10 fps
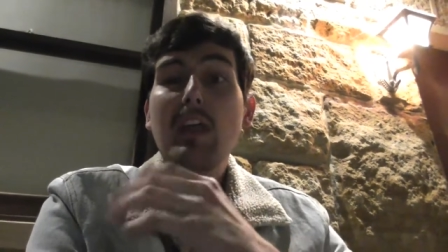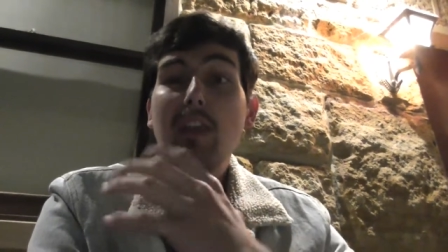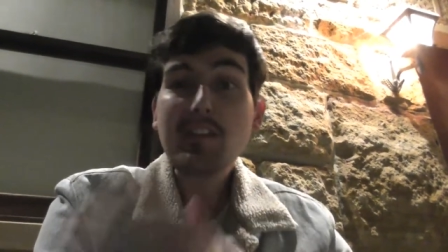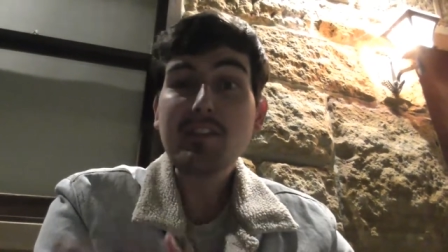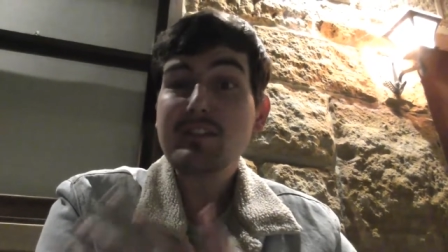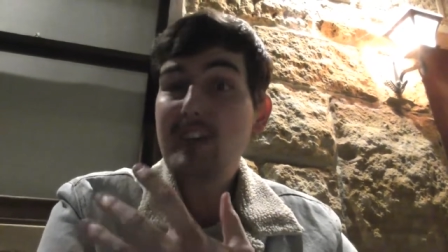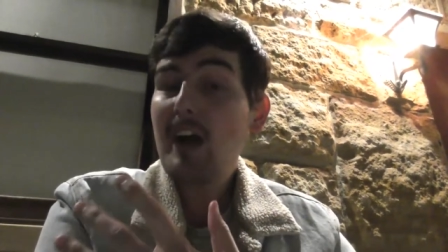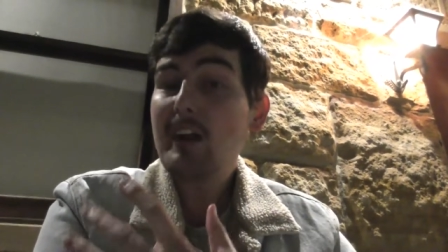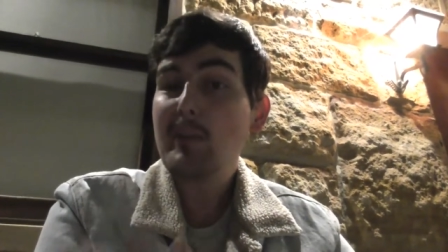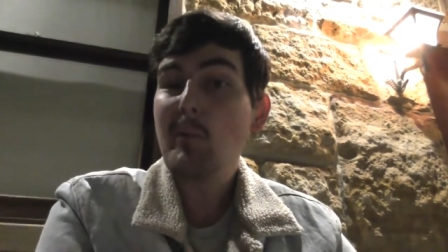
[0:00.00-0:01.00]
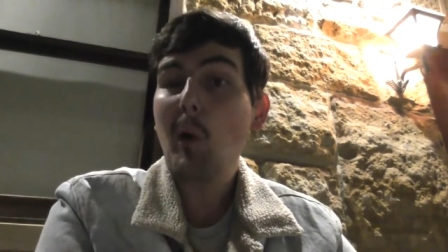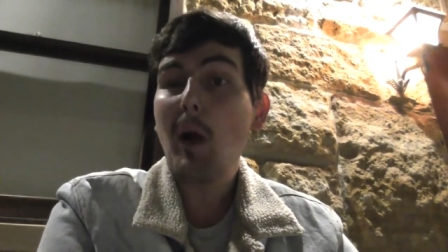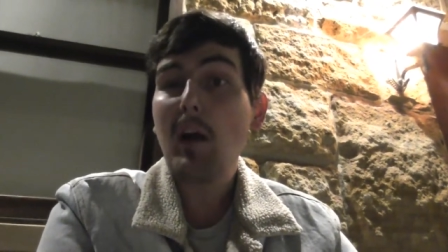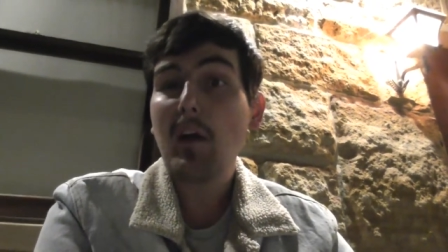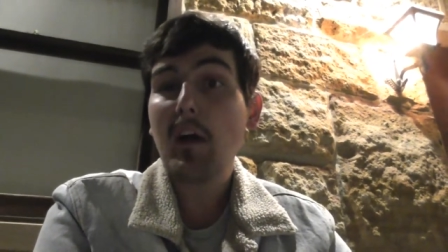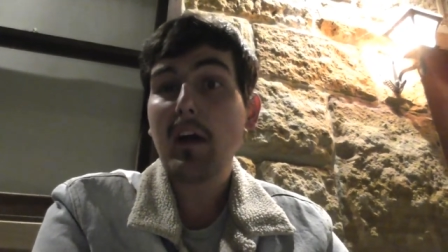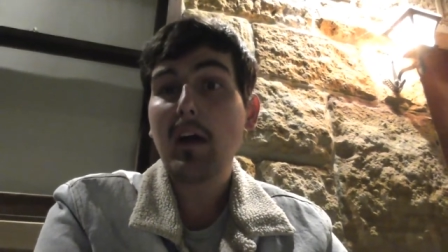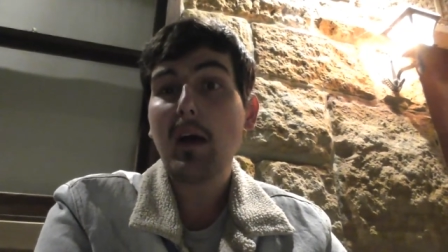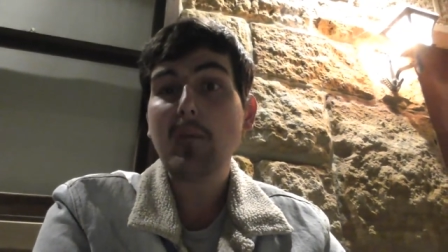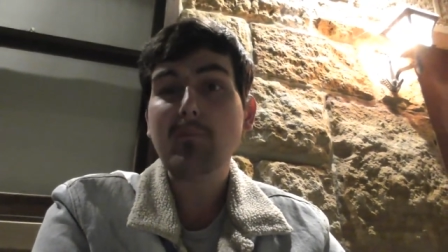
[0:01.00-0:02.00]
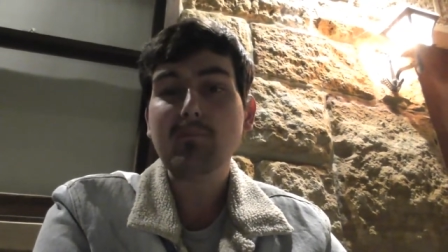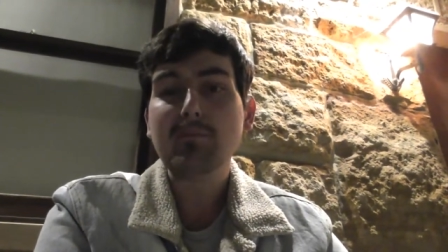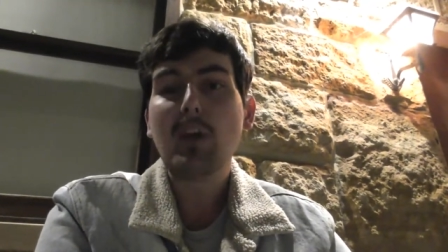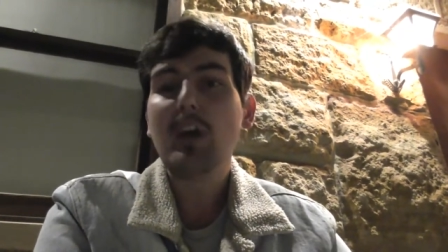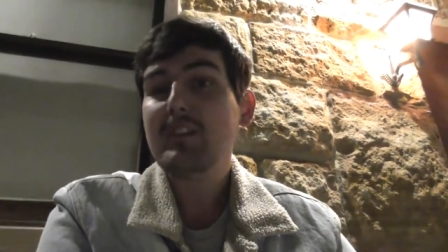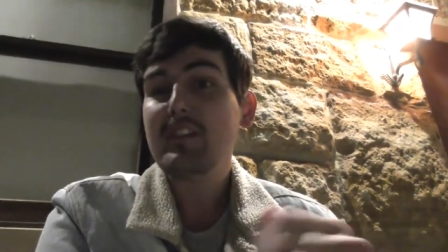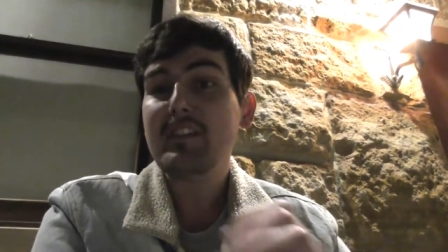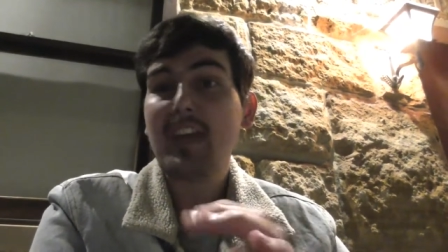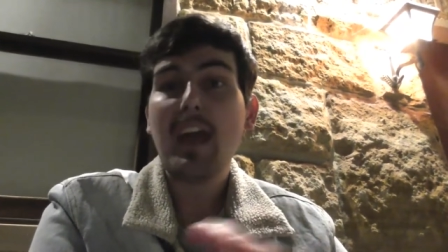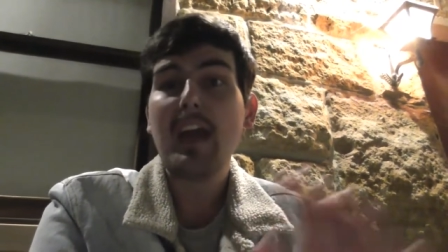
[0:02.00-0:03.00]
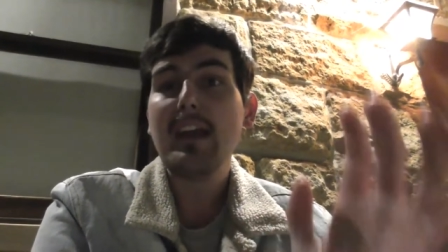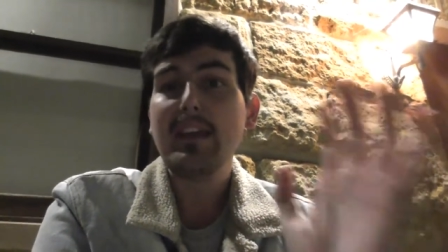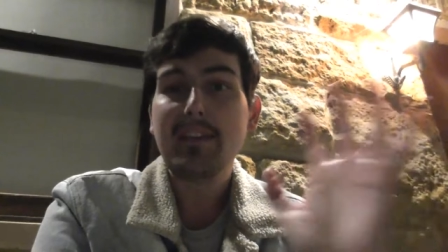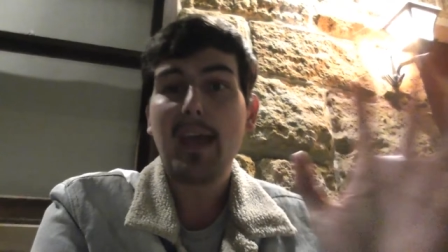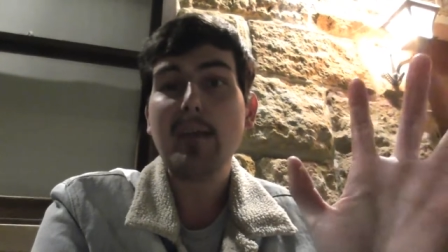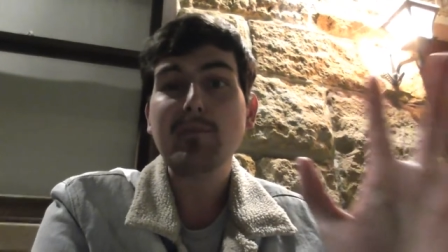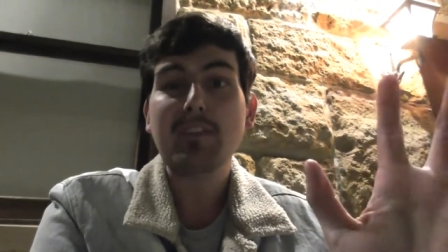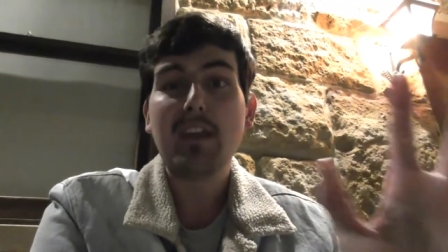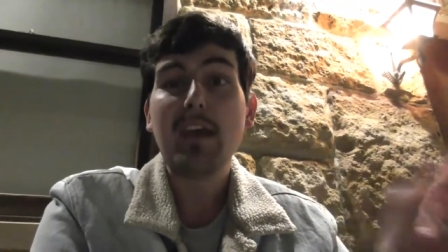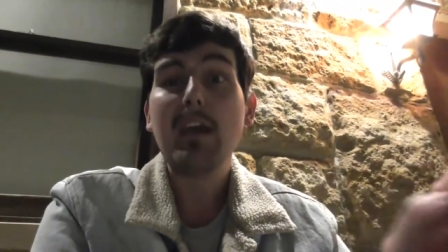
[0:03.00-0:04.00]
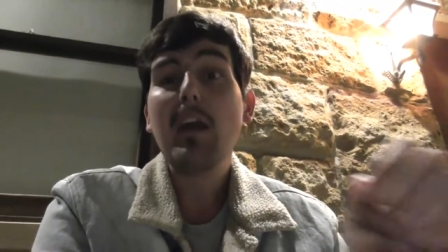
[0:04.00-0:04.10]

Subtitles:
that's exactly why I didn't get any games today.